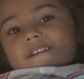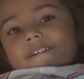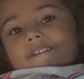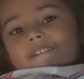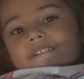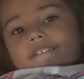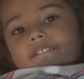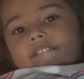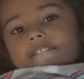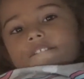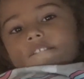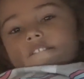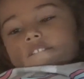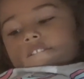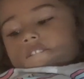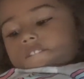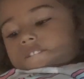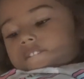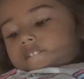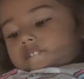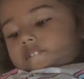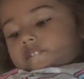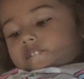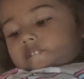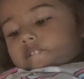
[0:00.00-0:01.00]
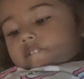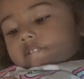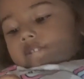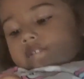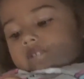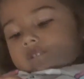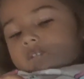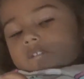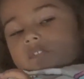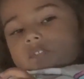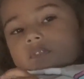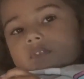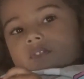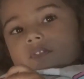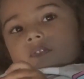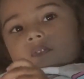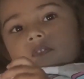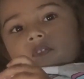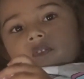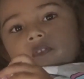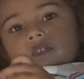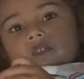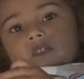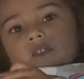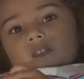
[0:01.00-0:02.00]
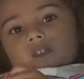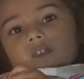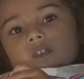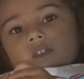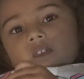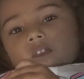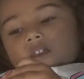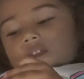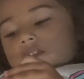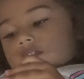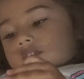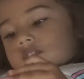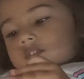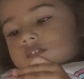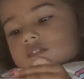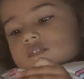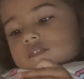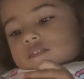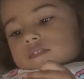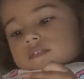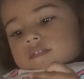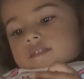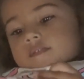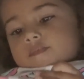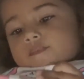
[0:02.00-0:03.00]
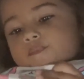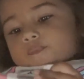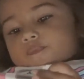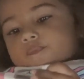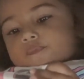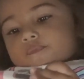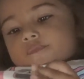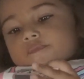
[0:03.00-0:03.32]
I think tomorrow you'll feel even better than you did today.